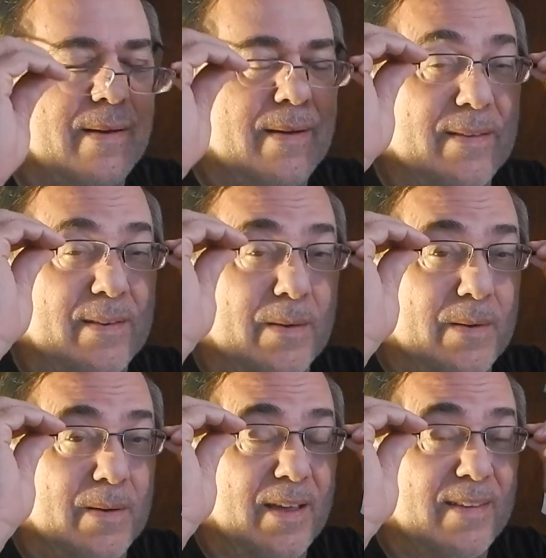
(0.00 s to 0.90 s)
So
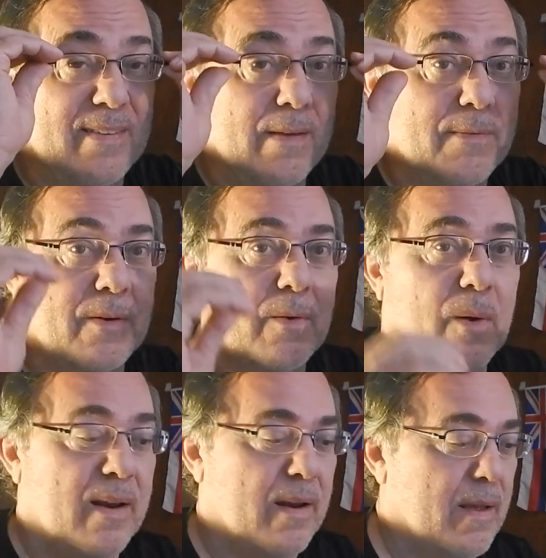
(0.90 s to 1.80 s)
I suffered quite
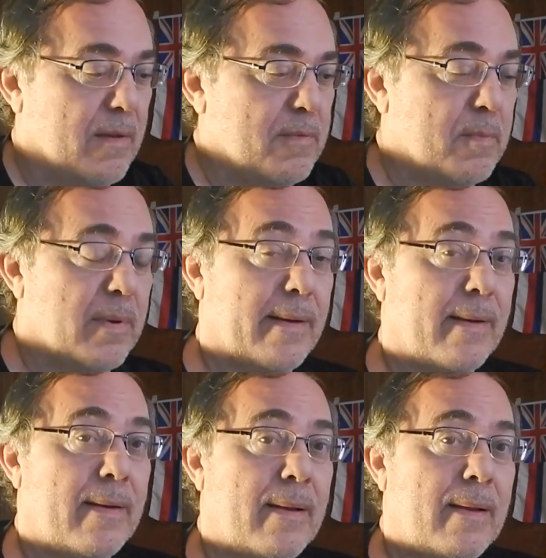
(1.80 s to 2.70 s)
enough, but
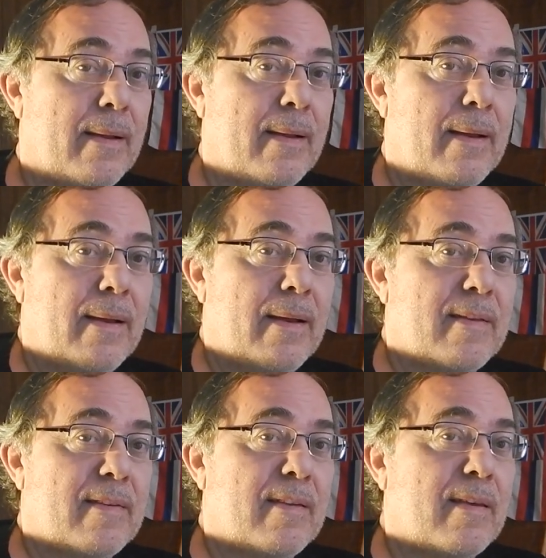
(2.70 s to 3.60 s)

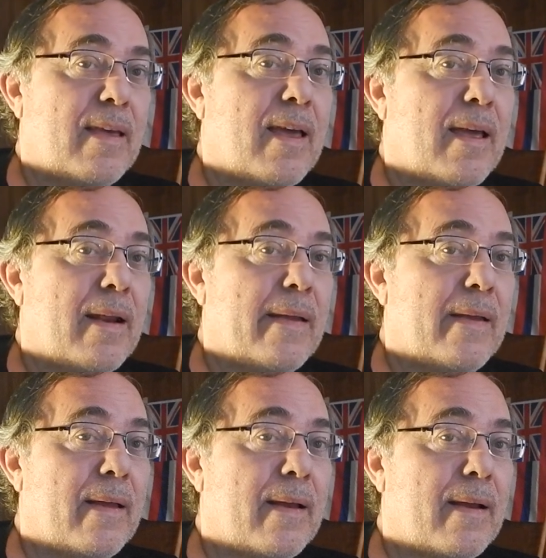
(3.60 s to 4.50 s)
still, yet
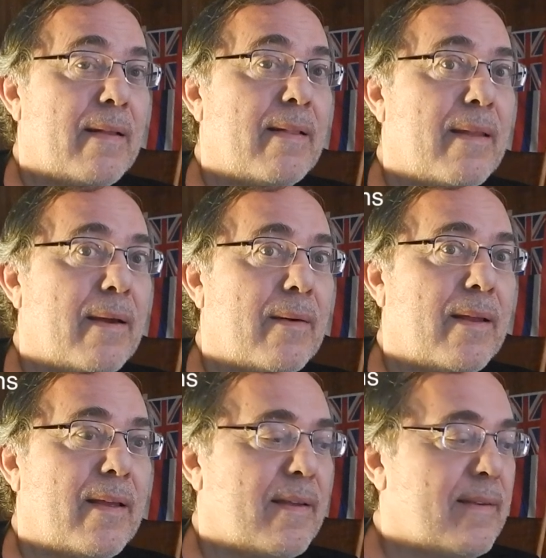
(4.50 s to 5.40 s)
there it
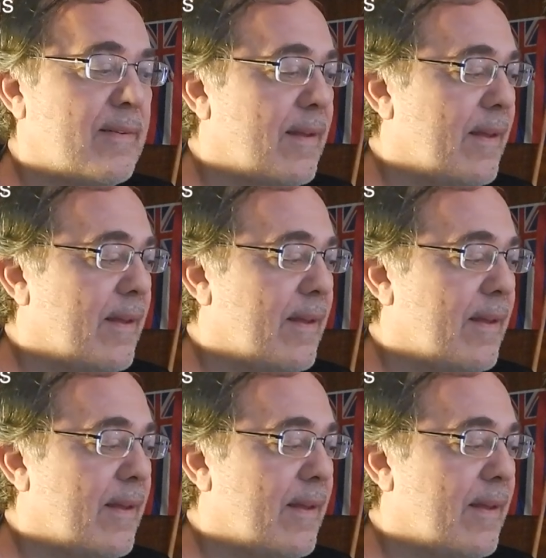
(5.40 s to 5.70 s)
is.